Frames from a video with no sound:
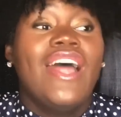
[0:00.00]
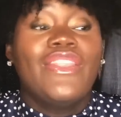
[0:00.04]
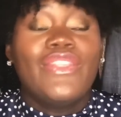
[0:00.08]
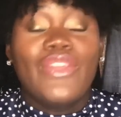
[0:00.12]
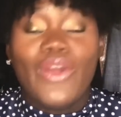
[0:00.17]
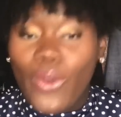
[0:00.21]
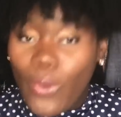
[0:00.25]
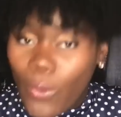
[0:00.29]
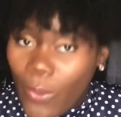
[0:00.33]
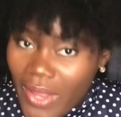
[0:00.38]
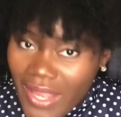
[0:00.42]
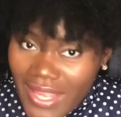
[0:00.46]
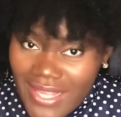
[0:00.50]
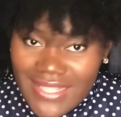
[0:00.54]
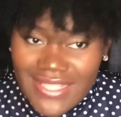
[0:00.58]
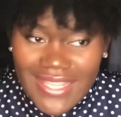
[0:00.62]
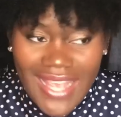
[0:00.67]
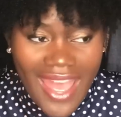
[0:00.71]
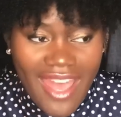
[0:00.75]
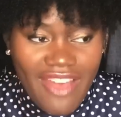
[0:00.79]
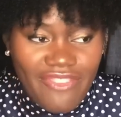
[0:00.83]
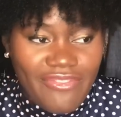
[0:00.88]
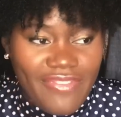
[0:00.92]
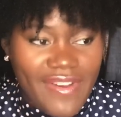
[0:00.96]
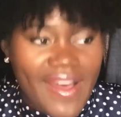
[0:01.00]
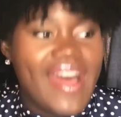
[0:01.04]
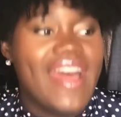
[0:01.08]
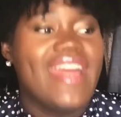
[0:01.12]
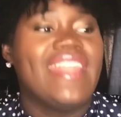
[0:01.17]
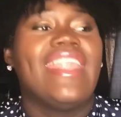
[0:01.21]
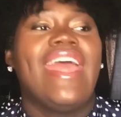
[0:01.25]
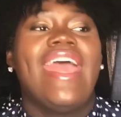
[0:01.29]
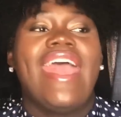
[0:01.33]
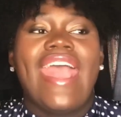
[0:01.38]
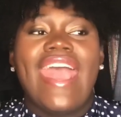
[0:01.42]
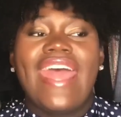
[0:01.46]
The queens had
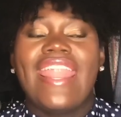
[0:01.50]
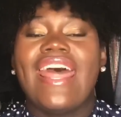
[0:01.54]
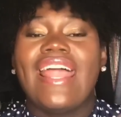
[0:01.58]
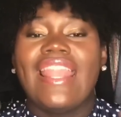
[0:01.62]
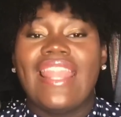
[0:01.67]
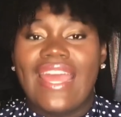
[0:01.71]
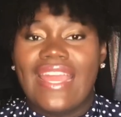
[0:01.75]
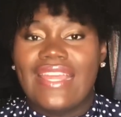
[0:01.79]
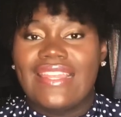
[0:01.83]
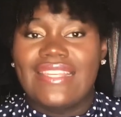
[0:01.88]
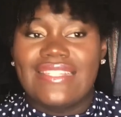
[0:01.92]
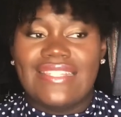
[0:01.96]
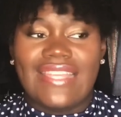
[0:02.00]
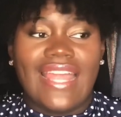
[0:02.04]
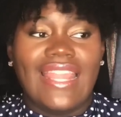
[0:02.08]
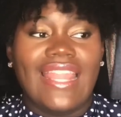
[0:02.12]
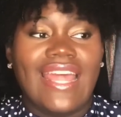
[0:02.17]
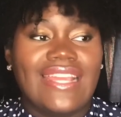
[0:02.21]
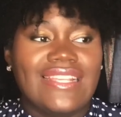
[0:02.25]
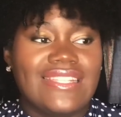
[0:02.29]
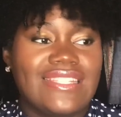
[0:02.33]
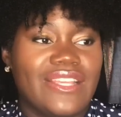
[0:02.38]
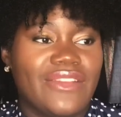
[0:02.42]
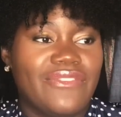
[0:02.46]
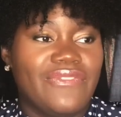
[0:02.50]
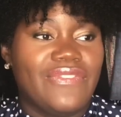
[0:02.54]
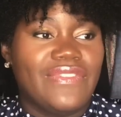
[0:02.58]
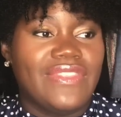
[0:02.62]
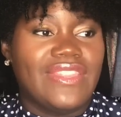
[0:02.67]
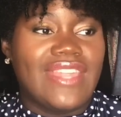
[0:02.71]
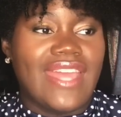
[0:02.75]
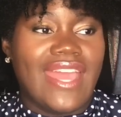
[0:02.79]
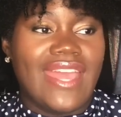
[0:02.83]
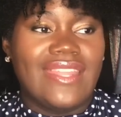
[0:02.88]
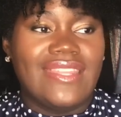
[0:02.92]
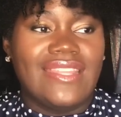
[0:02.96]
fun. And I like this. I like stuff
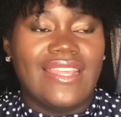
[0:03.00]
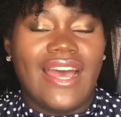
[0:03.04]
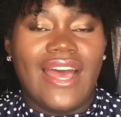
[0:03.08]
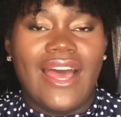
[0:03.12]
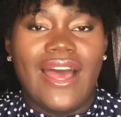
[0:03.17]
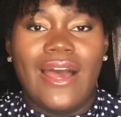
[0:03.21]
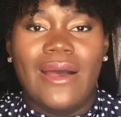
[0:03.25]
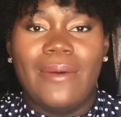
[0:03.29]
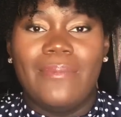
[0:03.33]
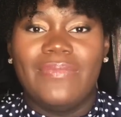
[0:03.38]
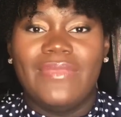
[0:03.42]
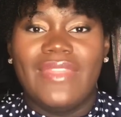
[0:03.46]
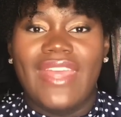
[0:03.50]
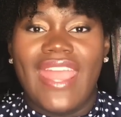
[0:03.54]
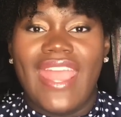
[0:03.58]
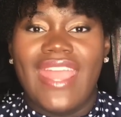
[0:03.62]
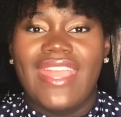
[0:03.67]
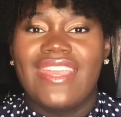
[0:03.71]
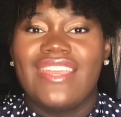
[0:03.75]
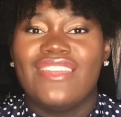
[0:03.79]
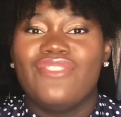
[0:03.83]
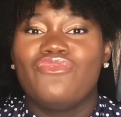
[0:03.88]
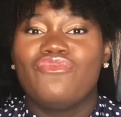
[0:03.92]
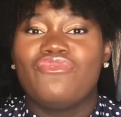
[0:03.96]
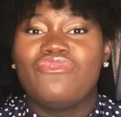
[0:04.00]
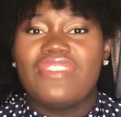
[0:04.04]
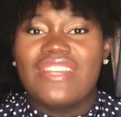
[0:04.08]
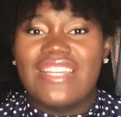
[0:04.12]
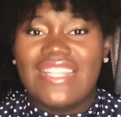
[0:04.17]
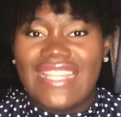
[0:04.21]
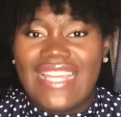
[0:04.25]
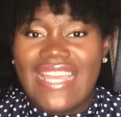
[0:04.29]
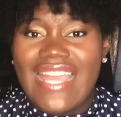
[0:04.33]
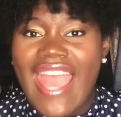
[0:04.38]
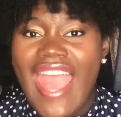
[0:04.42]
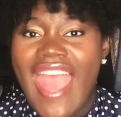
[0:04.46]
that they can
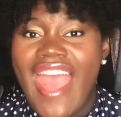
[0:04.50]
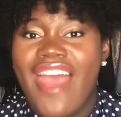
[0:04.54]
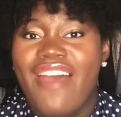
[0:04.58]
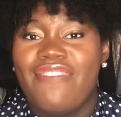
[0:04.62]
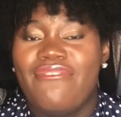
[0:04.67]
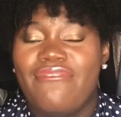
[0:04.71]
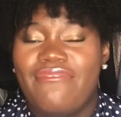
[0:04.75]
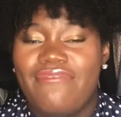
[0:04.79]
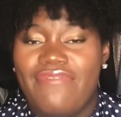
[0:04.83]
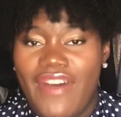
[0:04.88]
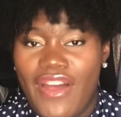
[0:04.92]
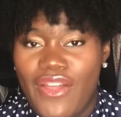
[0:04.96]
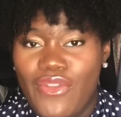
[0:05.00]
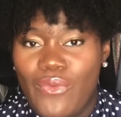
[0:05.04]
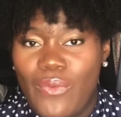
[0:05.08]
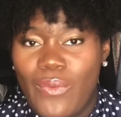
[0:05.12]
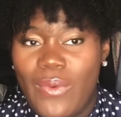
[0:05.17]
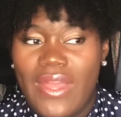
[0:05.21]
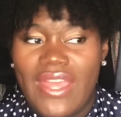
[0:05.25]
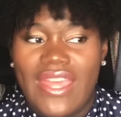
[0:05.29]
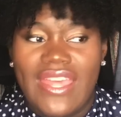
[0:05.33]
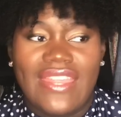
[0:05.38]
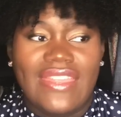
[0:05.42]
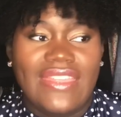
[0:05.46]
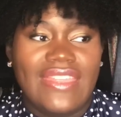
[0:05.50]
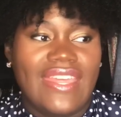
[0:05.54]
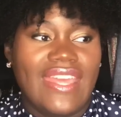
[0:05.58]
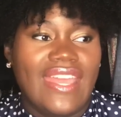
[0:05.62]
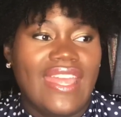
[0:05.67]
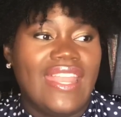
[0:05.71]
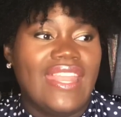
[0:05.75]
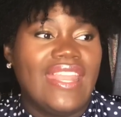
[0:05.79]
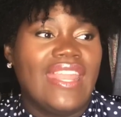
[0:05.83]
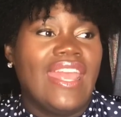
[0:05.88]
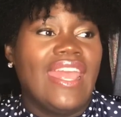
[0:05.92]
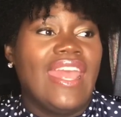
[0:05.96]
really have fun with.
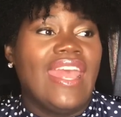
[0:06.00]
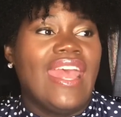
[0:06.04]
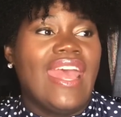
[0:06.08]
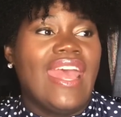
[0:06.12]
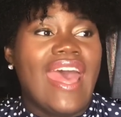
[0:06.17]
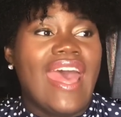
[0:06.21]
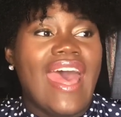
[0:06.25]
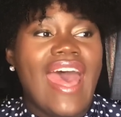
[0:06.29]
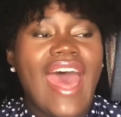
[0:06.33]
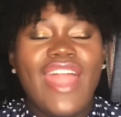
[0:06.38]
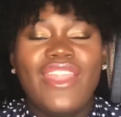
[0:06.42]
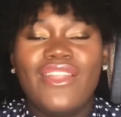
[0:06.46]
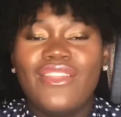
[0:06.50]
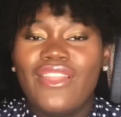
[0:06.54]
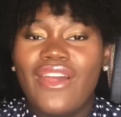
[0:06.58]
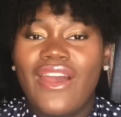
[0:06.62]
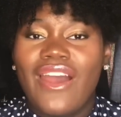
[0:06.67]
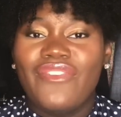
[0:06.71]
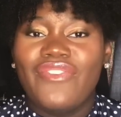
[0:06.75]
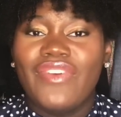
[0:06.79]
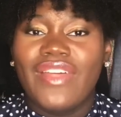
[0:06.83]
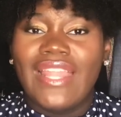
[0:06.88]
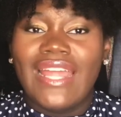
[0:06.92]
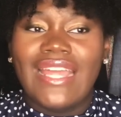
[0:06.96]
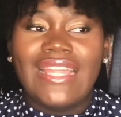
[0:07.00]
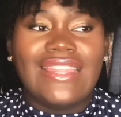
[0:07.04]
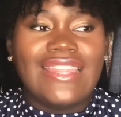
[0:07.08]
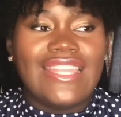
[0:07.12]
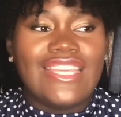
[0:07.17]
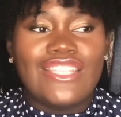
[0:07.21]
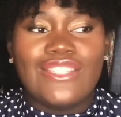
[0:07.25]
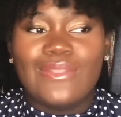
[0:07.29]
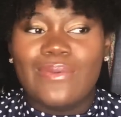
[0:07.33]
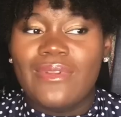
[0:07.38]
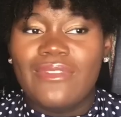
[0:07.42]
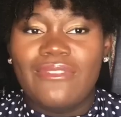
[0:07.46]
And I don't know. I felt like
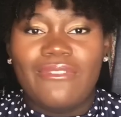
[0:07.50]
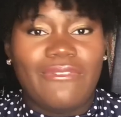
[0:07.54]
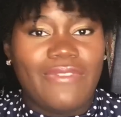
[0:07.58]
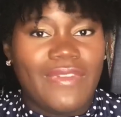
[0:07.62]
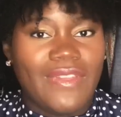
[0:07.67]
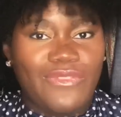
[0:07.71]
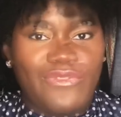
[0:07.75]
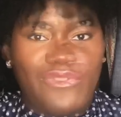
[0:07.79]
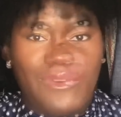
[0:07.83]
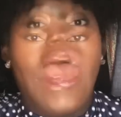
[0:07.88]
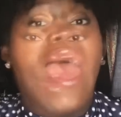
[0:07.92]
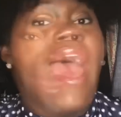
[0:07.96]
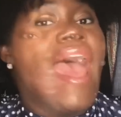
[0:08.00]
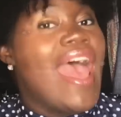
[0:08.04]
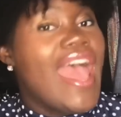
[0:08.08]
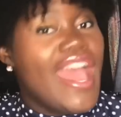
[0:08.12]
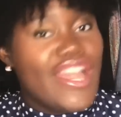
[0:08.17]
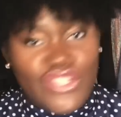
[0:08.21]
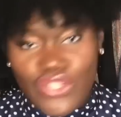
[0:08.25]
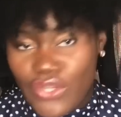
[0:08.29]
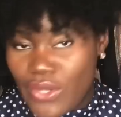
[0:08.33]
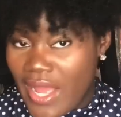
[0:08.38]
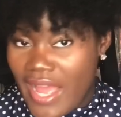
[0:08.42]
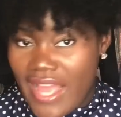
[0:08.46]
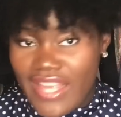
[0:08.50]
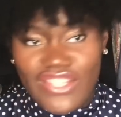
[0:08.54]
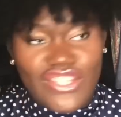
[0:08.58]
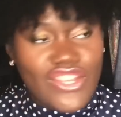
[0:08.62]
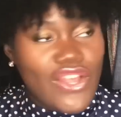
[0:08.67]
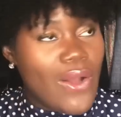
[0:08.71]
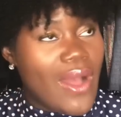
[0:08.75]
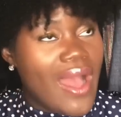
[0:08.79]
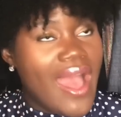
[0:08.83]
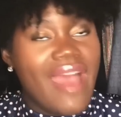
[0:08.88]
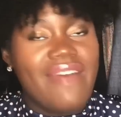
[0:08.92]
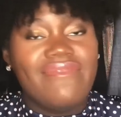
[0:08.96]
this one fit for me. As you guys
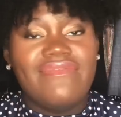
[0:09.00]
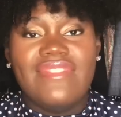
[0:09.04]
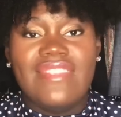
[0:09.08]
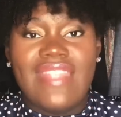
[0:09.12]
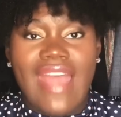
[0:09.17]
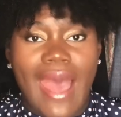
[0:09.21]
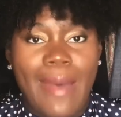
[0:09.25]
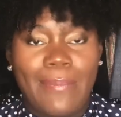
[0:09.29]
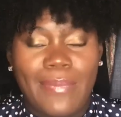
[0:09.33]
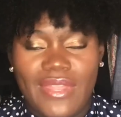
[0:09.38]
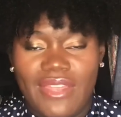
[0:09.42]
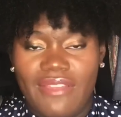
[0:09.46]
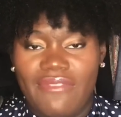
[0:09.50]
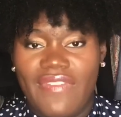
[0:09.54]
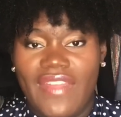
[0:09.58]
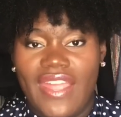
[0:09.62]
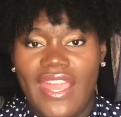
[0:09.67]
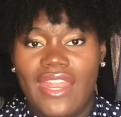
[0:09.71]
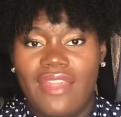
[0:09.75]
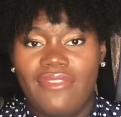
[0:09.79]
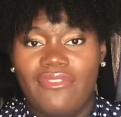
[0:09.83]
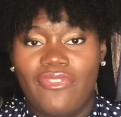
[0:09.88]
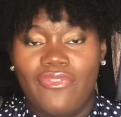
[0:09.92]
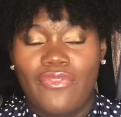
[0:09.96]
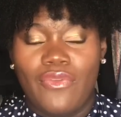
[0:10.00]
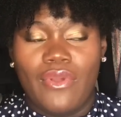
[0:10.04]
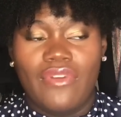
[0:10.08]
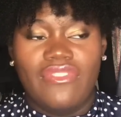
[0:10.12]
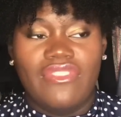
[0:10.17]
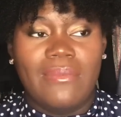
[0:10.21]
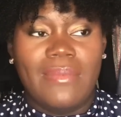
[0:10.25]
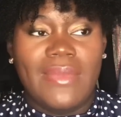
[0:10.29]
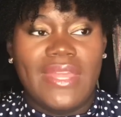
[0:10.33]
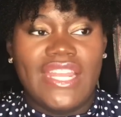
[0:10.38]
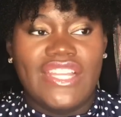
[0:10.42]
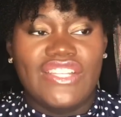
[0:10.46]
know, I have not been a fan of a few
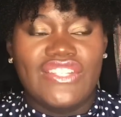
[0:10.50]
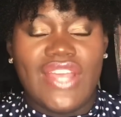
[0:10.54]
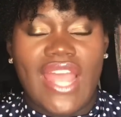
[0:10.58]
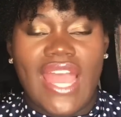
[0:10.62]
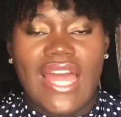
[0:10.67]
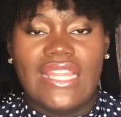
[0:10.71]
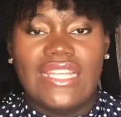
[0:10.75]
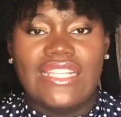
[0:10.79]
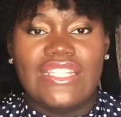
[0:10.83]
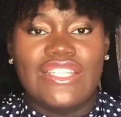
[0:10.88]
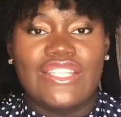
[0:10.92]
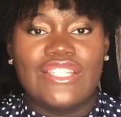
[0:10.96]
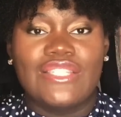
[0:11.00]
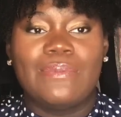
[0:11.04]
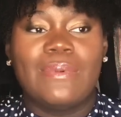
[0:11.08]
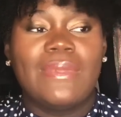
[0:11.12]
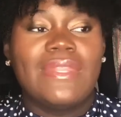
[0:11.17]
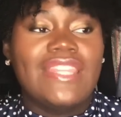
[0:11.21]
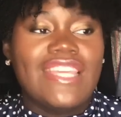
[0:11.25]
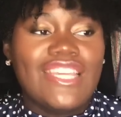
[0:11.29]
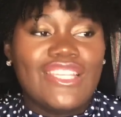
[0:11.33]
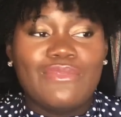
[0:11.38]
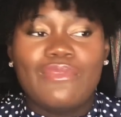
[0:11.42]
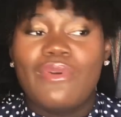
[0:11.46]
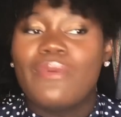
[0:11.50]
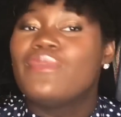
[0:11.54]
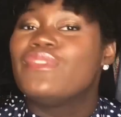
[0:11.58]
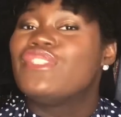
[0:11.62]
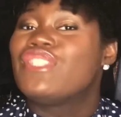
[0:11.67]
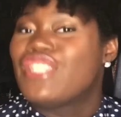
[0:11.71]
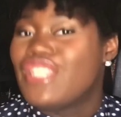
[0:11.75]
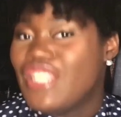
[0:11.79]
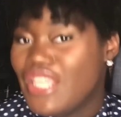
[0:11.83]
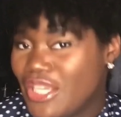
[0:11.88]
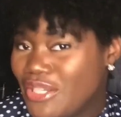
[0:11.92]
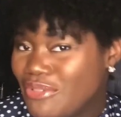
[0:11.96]
of the mini challenges, but this one
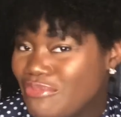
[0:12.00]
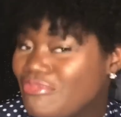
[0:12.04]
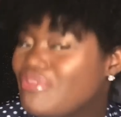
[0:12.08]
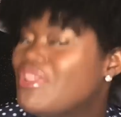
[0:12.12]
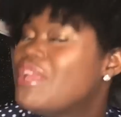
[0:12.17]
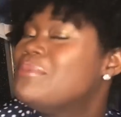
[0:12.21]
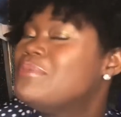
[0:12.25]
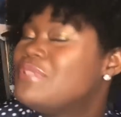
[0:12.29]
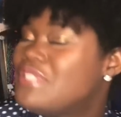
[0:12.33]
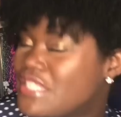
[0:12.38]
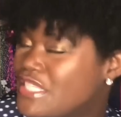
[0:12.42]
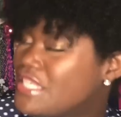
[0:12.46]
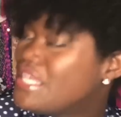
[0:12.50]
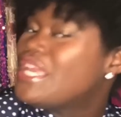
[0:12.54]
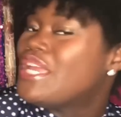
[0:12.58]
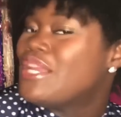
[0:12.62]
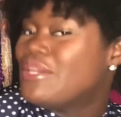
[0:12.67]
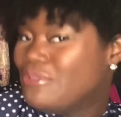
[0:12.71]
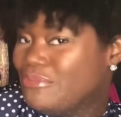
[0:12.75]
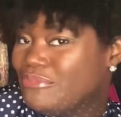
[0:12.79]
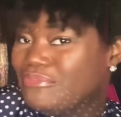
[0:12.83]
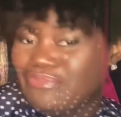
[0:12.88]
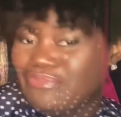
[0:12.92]
was cute. It was cute.